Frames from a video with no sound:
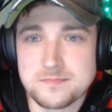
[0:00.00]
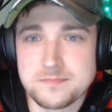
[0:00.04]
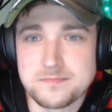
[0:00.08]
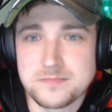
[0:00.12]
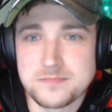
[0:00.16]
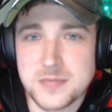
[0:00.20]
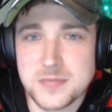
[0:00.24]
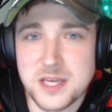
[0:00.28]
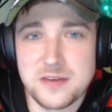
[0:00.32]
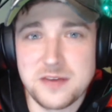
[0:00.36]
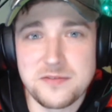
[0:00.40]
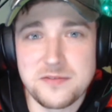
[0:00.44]

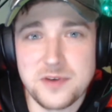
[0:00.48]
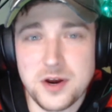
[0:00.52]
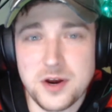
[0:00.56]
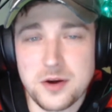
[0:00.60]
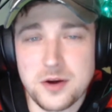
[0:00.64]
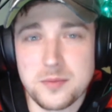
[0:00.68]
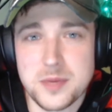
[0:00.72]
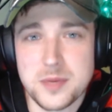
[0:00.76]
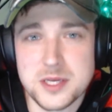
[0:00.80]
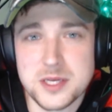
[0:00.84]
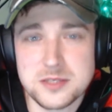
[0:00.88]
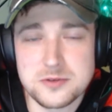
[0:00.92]

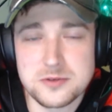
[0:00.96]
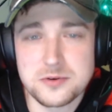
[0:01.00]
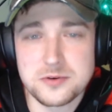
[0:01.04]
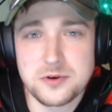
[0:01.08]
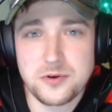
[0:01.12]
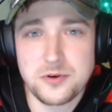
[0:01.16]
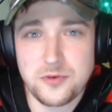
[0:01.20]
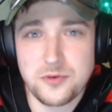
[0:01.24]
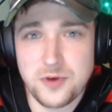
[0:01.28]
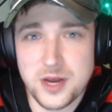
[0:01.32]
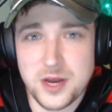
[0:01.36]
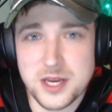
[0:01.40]
environmental
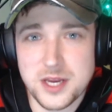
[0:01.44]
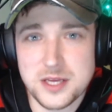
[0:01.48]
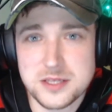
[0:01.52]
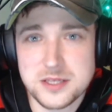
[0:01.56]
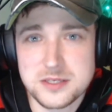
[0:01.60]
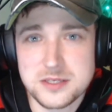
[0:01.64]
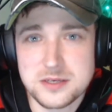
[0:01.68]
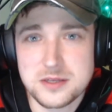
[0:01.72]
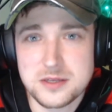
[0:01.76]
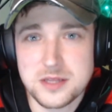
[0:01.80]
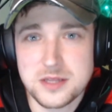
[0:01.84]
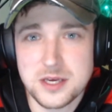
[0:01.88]

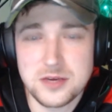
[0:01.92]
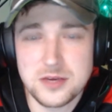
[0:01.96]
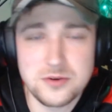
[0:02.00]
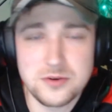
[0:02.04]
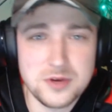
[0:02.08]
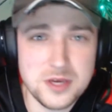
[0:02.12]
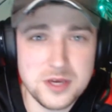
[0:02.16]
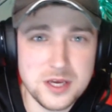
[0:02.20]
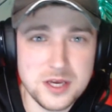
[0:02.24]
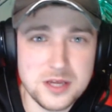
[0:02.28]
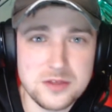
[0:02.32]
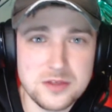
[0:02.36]
credit that you
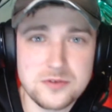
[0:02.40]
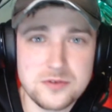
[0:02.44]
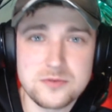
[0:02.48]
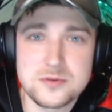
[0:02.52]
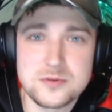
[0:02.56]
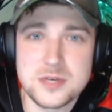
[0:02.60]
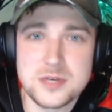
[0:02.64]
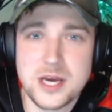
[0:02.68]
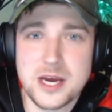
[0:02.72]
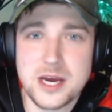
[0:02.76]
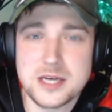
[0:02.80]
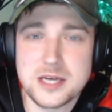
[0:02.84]
can get through
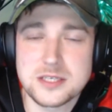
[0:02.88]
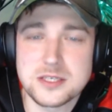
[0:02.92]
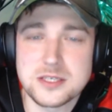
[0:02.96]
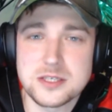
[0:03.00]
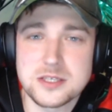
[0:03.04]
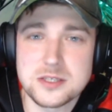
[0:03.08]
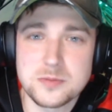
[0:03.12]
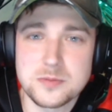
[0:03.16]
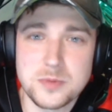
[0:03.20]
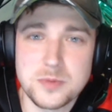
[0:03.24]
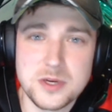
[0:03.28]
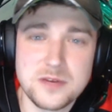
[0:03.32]

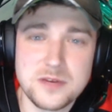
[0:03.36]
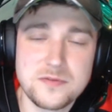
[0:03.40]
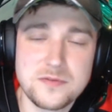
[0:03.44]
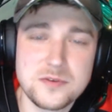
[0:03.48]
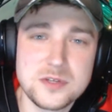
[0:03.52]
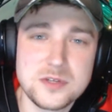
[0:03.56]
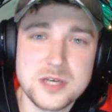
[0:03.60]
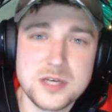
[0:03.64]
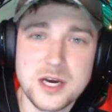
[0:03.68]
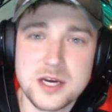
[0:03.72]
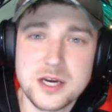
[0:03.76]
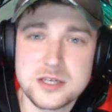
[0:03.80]
taxes. But if you
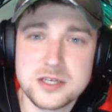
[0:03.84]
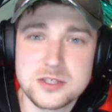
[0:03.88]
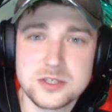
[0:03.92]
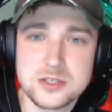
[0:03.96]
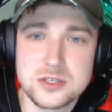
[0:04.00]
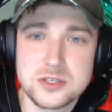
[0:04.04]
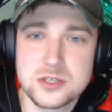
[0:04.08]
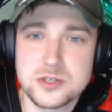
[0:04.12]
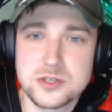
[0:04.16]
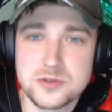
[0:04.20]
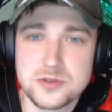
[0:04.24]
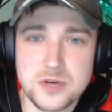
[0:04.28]
talk
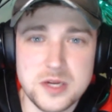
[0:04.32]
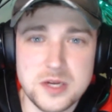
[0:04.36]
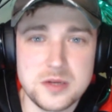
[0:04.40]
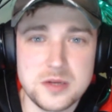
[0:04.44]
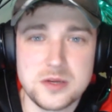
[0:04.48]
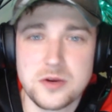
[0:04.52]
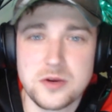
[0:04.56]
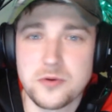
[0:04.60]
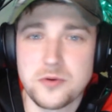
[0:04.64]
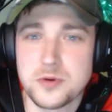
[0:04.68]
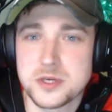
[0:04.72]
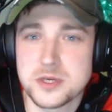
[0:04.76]
just straight
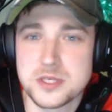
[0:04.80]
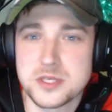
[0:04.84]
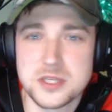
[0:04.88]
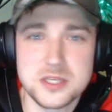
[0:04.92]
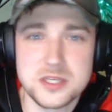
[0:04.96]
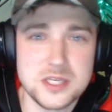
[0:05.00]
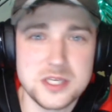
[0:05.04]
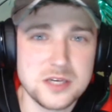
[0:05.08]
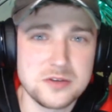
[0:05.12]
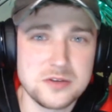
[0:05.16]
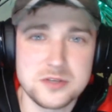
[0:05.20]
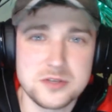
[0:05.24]
going to the
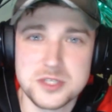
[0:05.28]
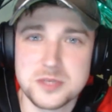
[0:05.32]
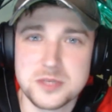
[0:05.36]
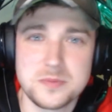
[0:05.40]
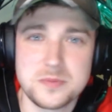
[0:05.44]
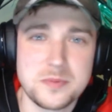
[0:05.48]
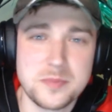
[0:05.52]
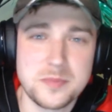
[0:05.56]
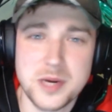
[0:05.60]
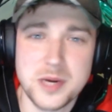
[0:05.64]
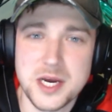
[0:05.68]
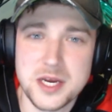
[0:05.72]
dealership
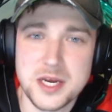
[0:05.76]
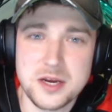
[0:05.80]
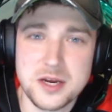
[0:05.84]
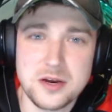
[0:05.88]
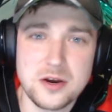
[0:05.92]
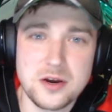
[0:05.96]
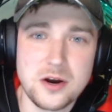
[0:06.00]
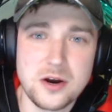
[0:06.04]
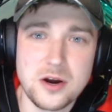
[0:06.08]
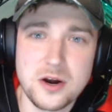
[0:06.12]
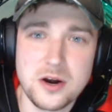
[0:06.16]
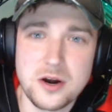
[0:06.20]
and buying a
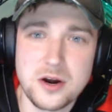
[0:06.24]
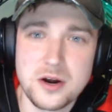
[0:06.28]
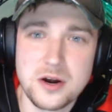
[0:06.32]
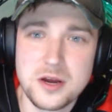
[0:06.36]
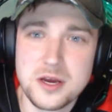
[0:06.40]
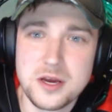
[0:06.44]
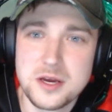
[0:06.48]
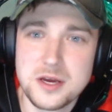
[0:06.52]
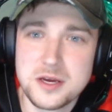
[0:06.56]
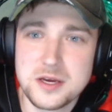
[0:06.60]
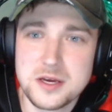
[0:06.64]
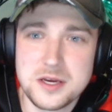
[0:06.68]
car,
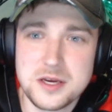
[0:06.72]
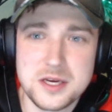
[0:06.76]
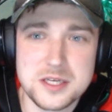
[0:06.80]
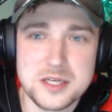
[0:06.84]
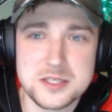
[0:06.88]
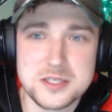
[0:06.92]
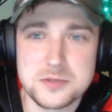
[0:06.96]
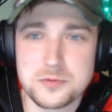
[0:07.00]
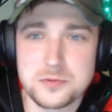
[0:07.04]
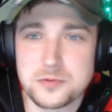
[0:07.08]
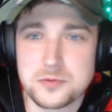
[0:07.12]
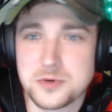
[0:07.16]

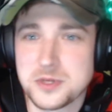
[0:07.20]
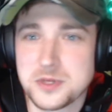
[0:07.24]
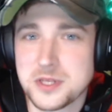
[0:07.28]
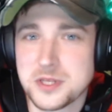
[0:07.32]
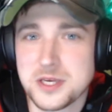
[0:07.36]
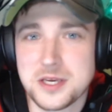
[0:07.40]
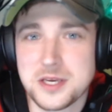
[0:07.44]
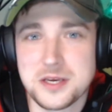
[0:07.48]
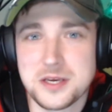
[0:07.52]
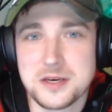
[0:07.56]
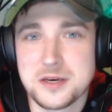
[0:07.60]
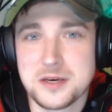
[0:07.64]
it's
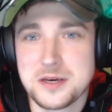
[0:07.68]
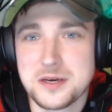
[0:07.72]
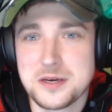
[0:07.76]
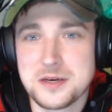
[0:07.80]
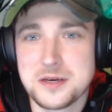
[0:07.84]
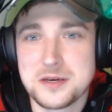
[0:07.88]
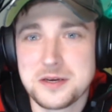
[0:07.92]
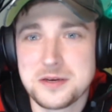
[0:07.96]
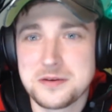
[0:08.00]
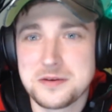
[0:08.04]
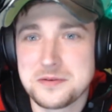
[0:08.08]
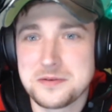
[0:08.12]
really
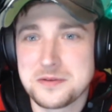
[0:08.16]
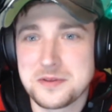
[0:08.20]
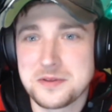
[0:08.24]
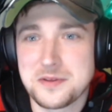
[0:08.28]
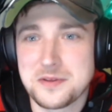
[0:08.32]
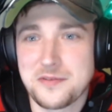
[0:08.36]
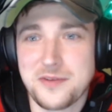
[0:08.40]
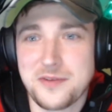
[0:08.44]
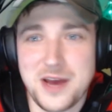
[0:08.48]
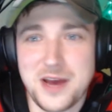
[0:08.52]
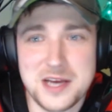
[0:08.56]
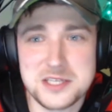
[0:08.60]
the
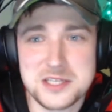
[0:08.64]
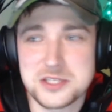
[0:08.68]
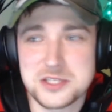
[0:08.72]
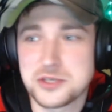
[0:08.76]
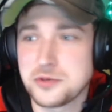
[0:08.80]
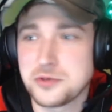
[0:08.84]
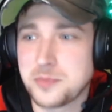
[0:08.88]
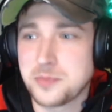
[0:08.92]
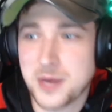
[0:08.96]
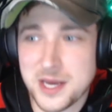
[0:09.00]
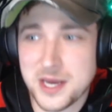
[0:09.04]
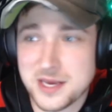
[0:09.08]
faster
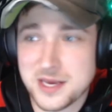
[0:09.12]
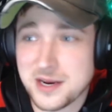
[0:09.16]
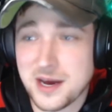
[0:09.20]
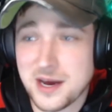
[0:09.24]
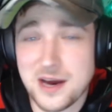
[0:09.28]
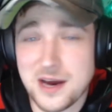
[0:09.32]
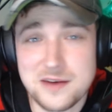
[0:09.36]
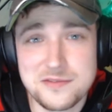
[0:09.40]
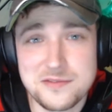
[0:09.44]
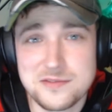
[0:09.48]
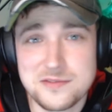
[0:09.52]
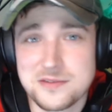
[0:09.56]
you pay it
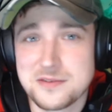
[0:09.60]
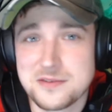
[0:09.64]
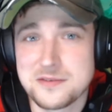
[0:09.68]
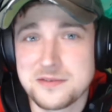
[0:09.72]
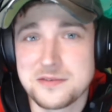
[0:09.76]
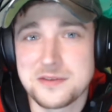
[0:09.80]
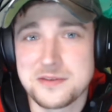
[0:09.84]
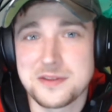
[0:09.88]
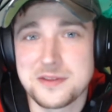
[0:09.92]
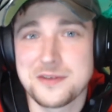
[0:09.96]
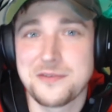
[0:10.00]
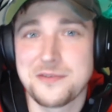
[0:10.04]
off,
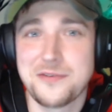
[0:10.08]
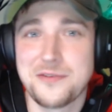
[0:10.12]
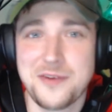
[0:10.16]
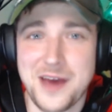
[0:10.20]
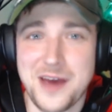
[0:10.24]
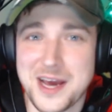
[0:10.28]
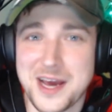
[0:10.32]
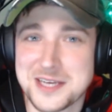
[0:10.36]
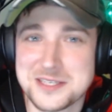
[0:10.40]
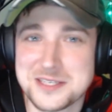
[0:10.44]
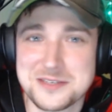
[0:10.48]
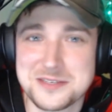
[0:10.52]
the
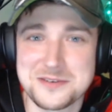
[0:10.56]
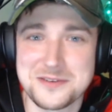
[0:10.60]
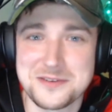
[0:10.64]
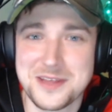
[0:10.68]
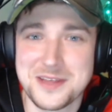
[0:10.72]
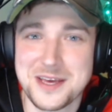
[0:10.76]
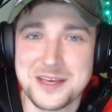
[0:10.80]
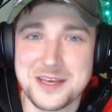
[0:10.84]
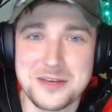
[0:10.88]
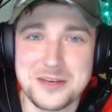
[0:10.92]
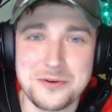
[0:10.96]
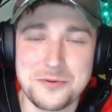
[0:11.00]
faster
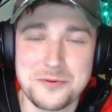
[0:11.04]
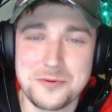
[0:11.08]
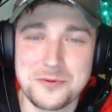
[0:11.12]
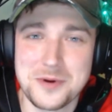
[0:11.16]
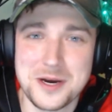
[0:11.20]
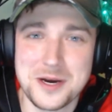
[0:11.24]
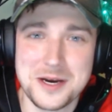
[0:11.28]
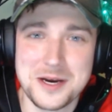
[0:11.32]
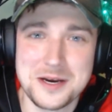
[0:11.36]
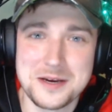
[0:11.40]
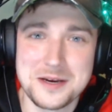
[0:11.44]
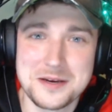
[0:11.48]
that you
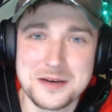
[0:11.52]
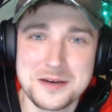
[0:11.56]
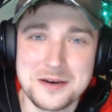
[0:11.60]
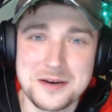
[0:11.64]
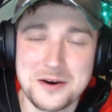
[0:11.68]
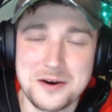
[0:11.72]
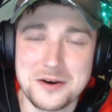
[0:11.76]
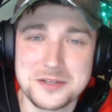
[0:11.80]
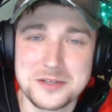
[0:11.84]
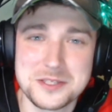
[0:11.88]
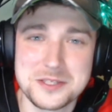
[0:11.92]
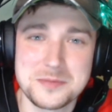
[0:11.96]

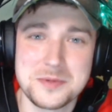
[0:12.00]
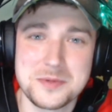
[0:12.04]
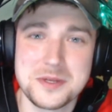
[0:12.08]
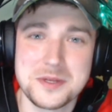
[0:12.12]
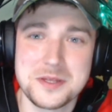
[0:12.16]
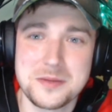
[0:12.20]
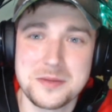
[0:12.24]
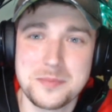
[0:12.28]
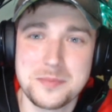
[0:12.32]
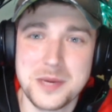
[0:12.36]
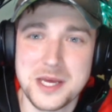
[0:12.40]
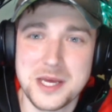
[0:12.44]

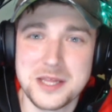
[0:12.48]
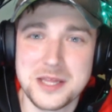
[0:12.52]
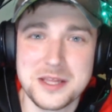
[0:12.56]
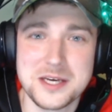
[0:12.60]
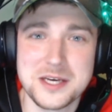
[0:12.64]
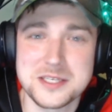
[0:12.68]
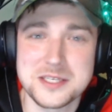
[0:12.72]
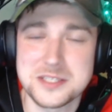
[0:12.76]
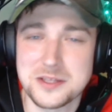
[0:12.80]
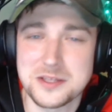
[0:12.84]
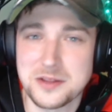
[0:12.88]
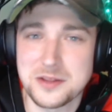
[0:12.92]
ultimately pay
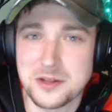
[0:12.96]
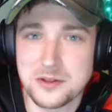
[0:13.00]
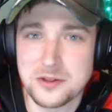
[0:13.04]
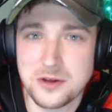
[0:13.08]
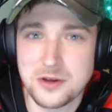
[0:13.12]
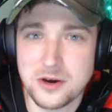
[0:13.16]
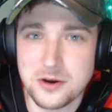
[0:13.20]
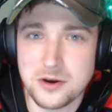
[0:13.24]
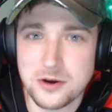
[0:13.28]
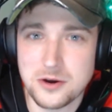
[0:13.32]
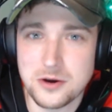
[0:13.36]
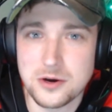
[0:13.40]
less in the
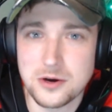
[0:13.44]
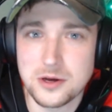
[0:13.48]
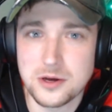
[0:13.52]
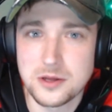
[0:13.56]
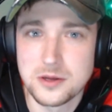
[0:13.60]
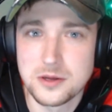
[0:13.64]
long haul.